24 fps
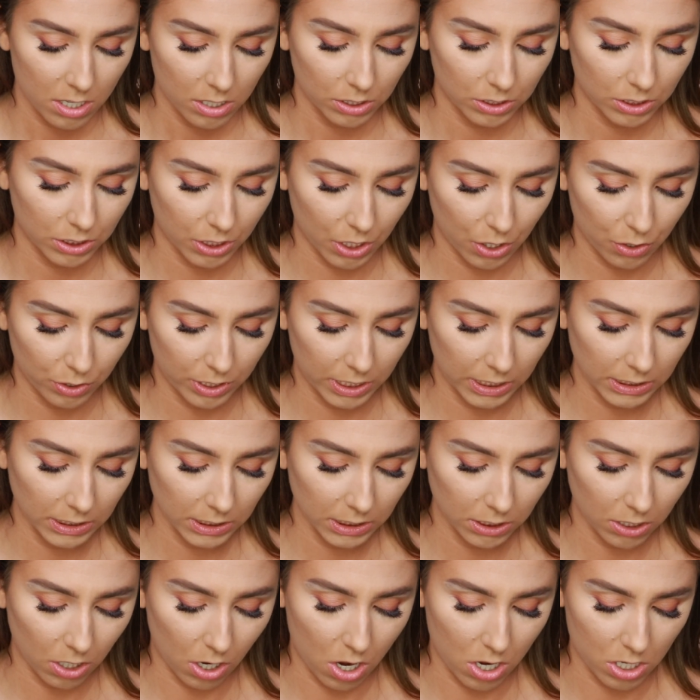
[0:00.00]
So this
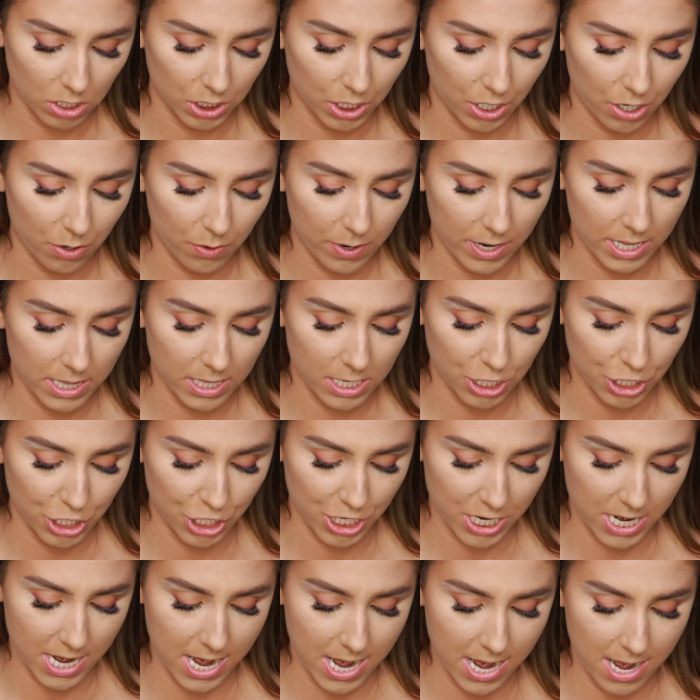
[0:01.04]
is also in the
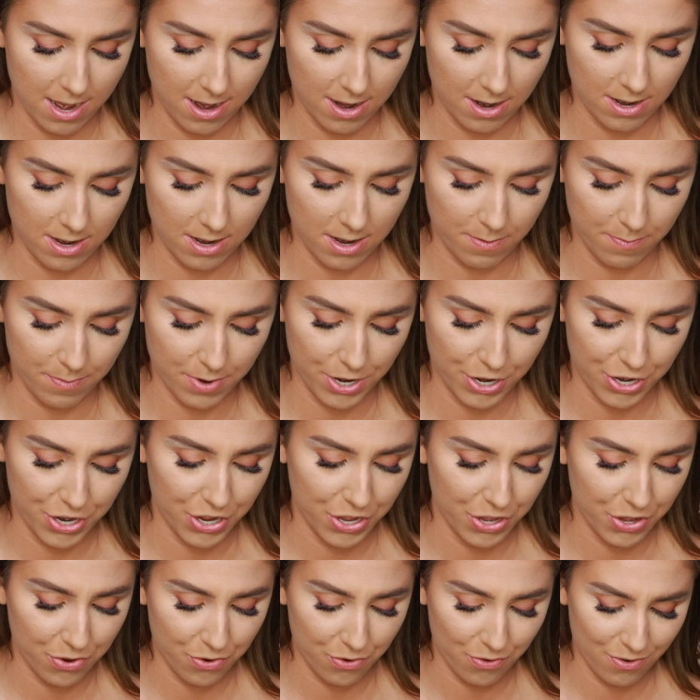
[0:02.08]
shade number
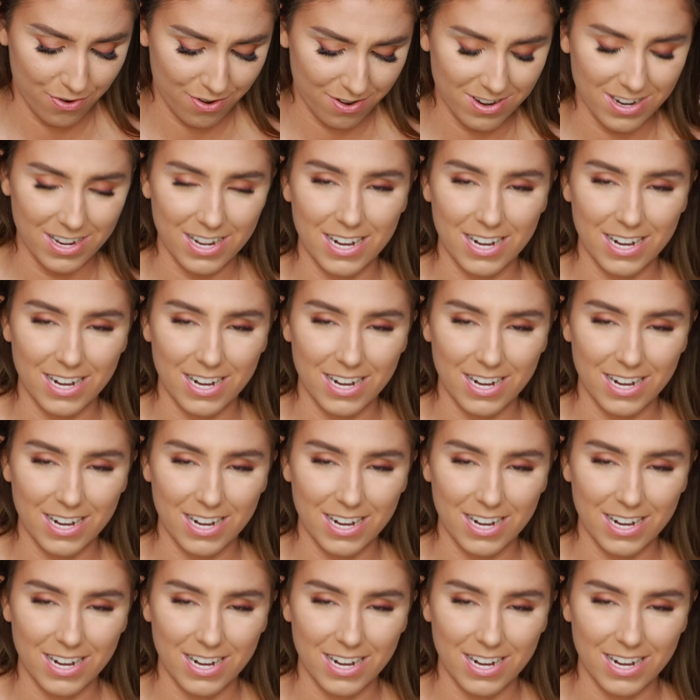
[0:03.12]
2.